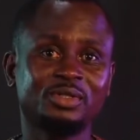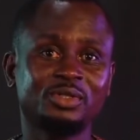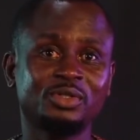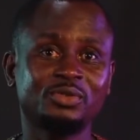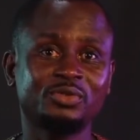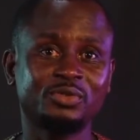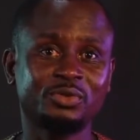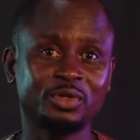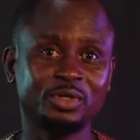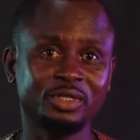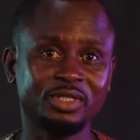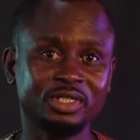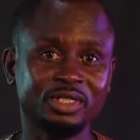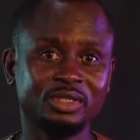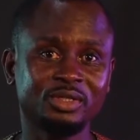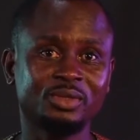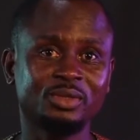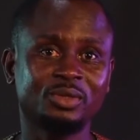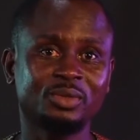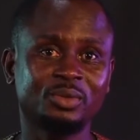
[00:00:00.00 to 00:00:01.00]
your
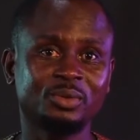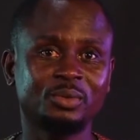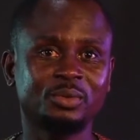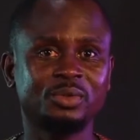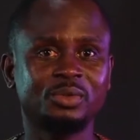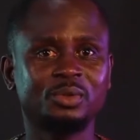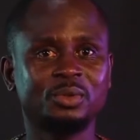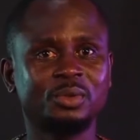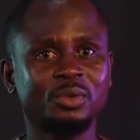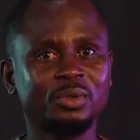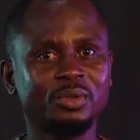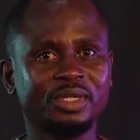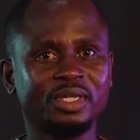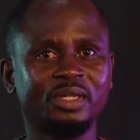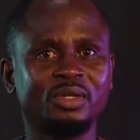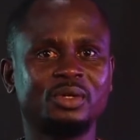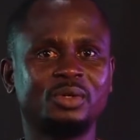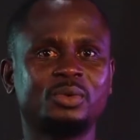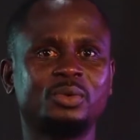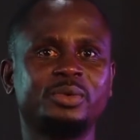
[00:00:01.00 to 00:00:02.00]
voice would go a
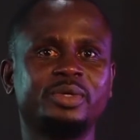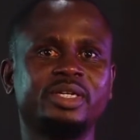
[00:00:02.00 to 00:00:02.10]
long